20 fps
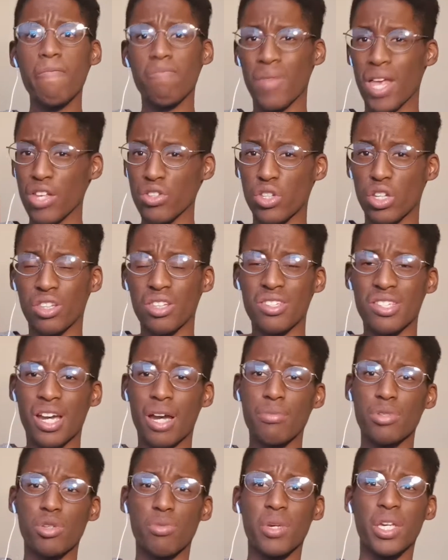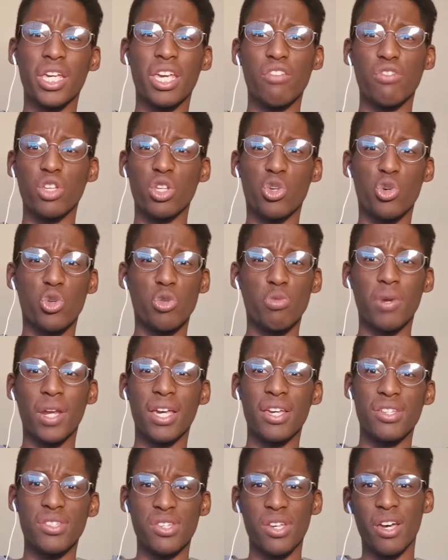Now's not the time to be giving youth
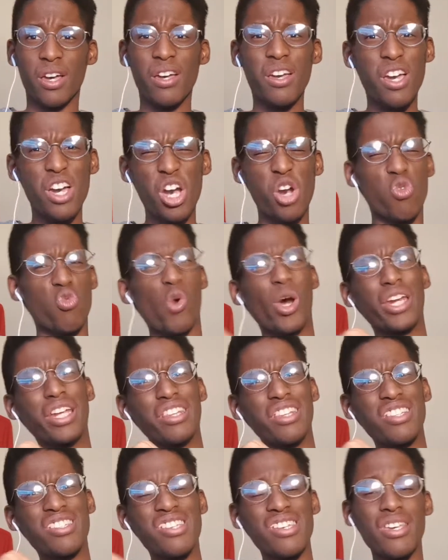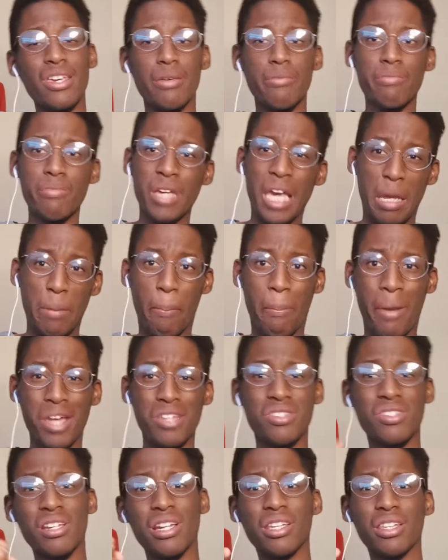players a run in the team and
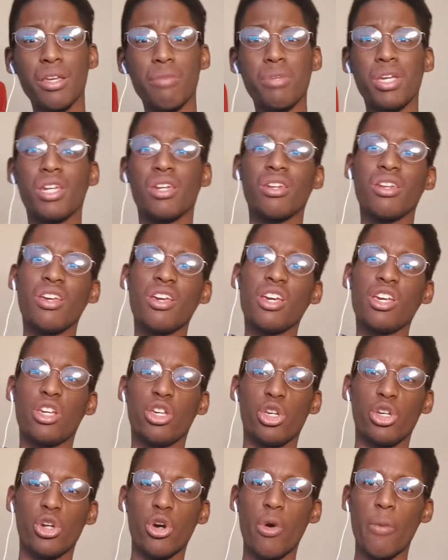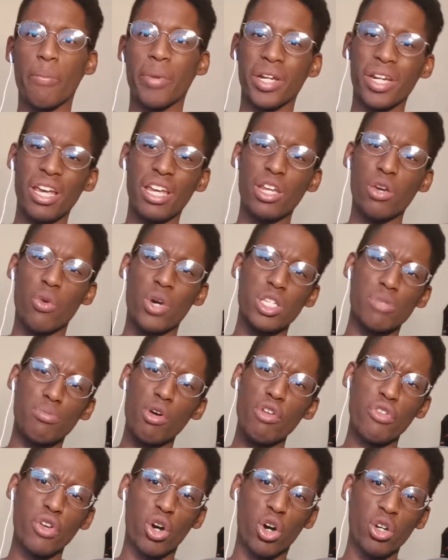penciling them in, you know. But anyways,
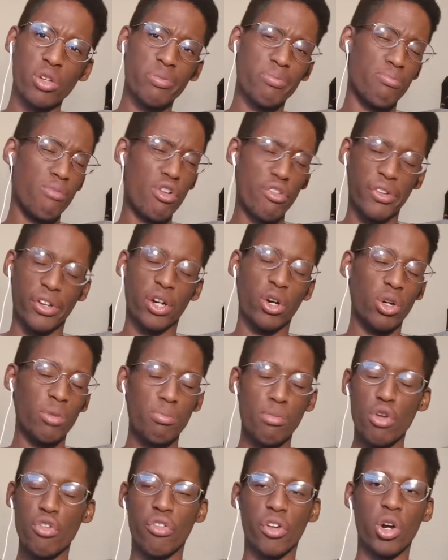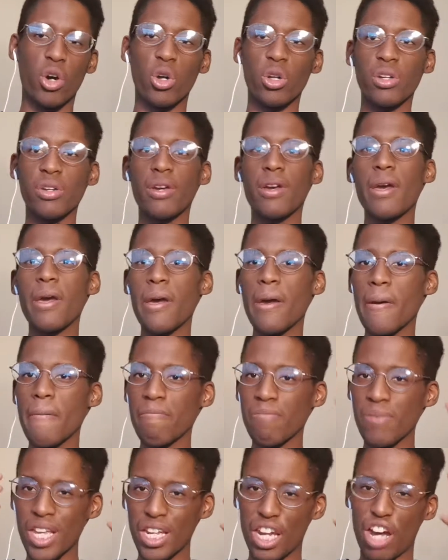moving on.
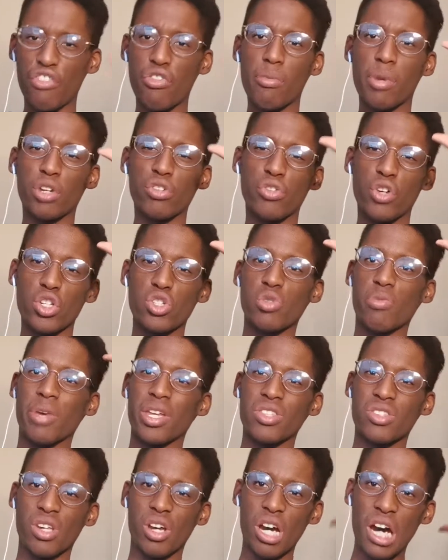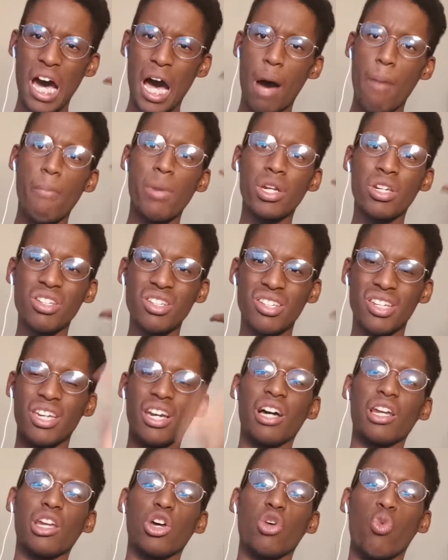Enough about Fosu-Mensah.
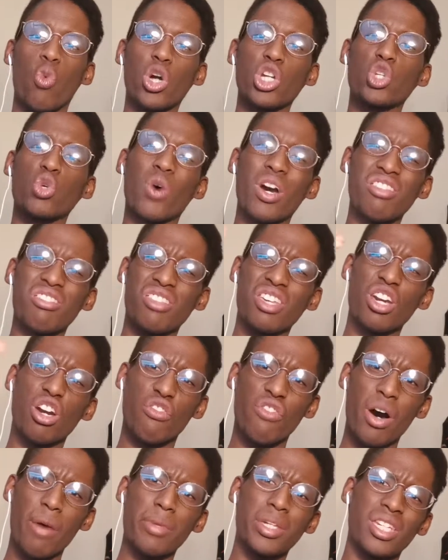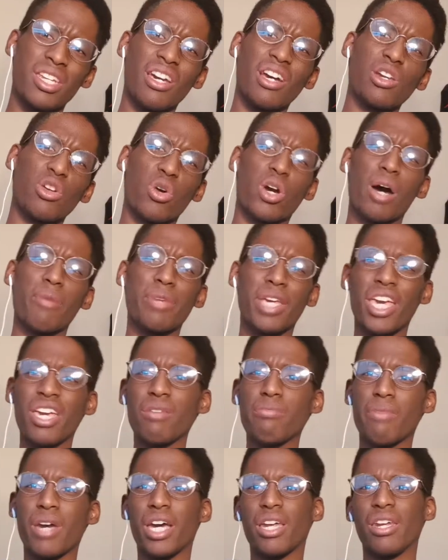Diallo. What do I think of Diallo coming
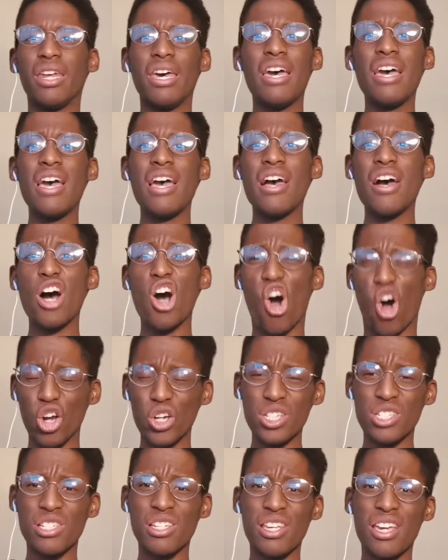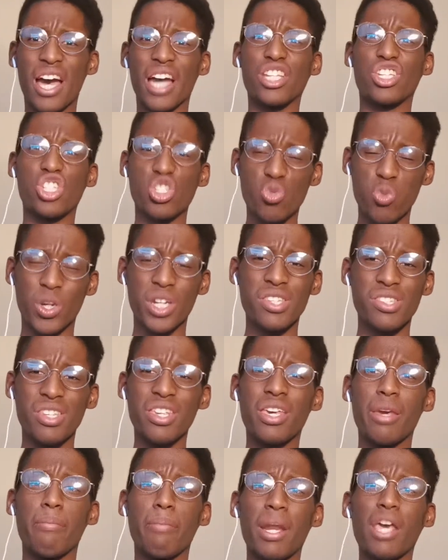in, man? Honestly, I just want to
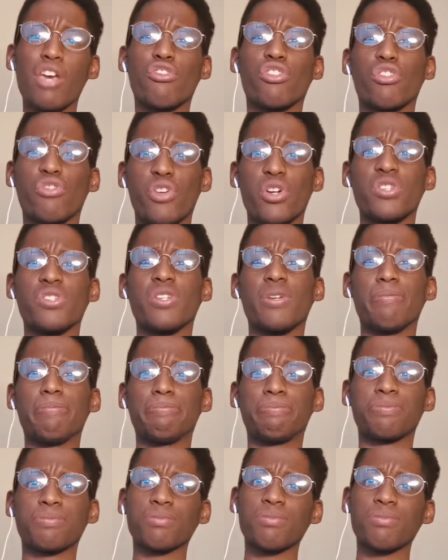see him play for the first team.